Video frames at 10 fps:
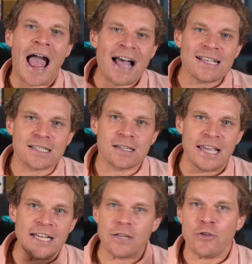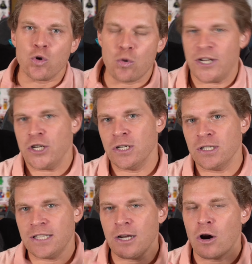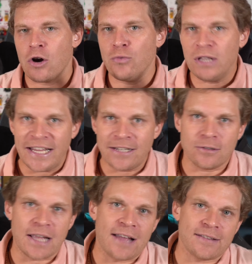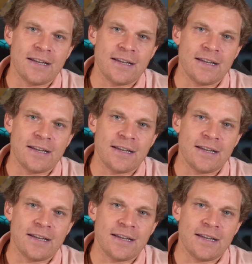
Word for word: ask interview questions that are related to that.